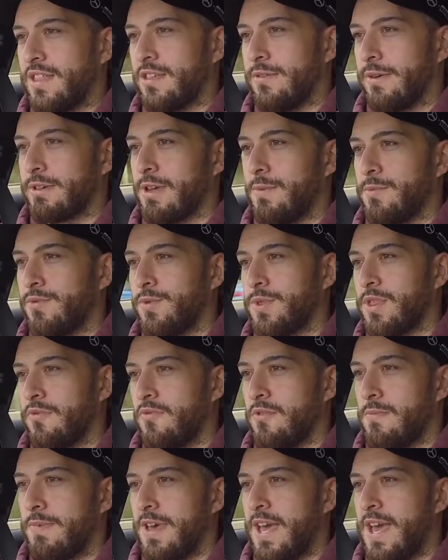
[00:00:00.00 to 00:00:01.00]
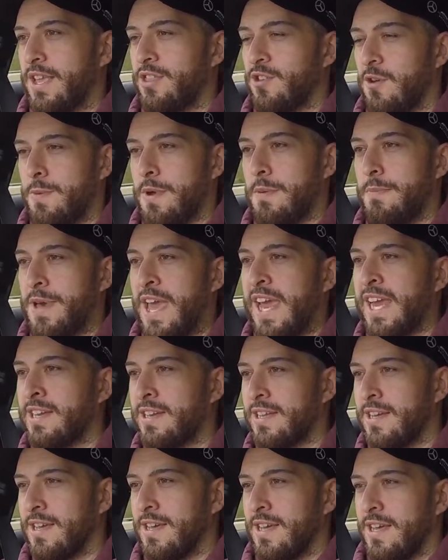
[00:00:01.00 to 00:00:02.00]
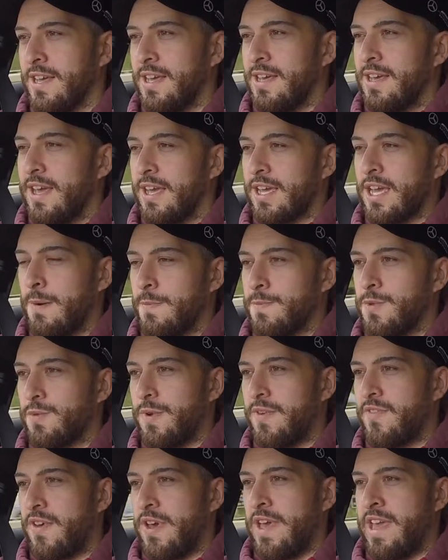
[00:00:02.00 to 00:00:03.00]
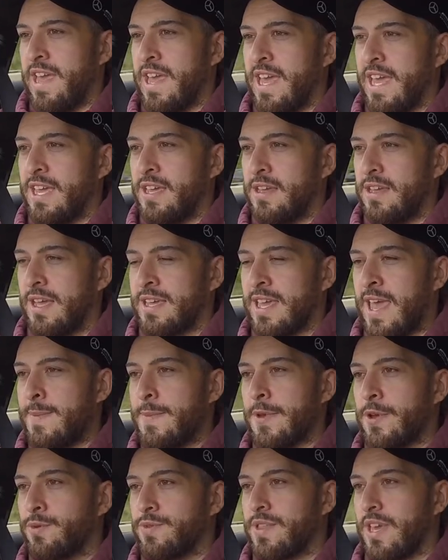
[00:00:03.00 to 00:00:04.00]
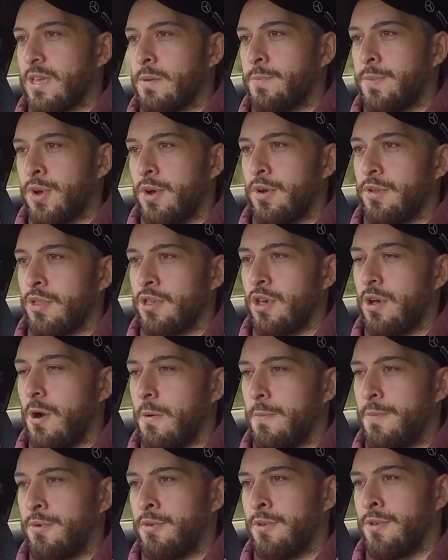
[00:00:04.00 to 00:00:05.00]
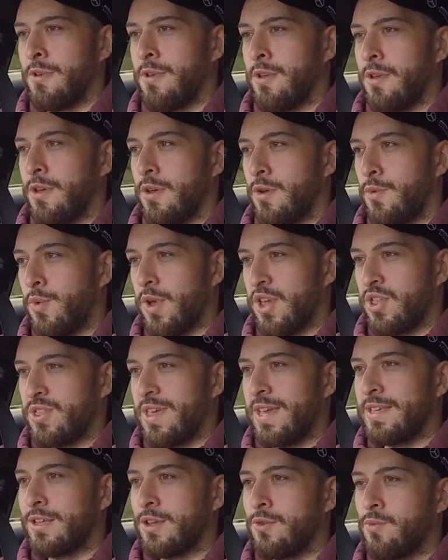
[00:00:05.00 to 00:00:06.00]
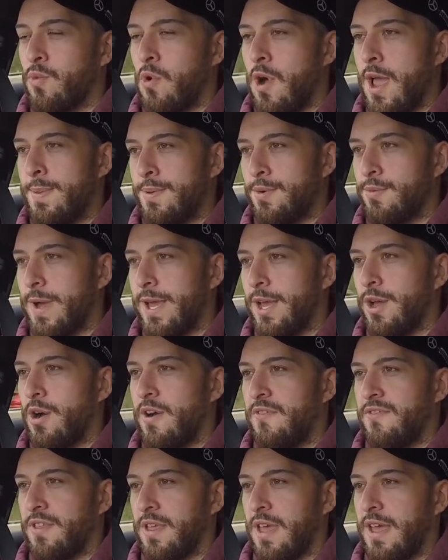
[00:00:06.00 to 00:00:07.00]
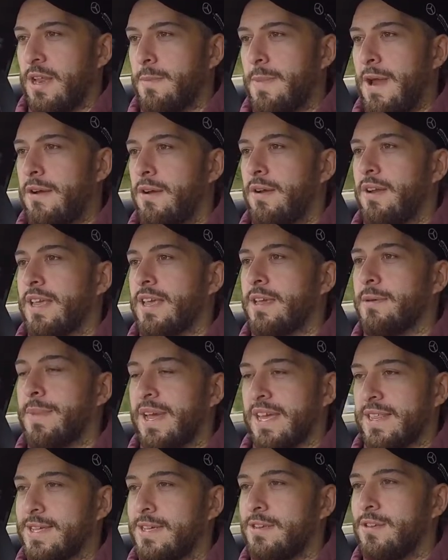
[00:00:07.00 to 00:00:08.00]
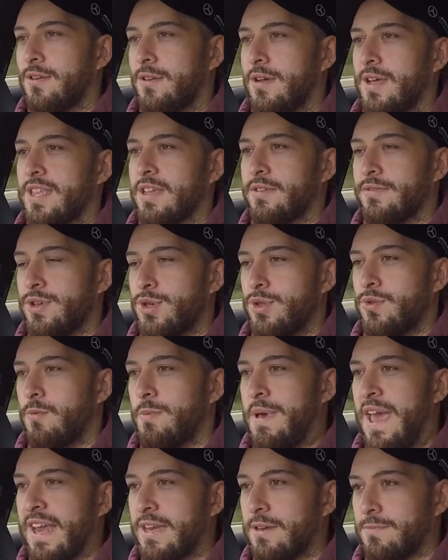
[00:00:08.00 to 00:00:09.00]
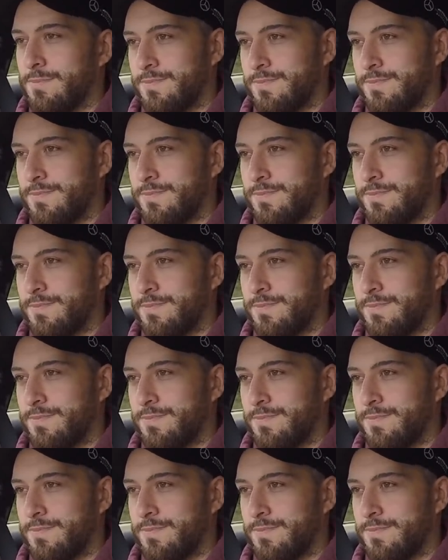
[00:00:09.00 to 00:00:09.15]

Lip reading: So it comes with the repair top-up paint, it comes with a chemical that you put on top, which then you wipe away after, and apparently it makes it look like the original paint.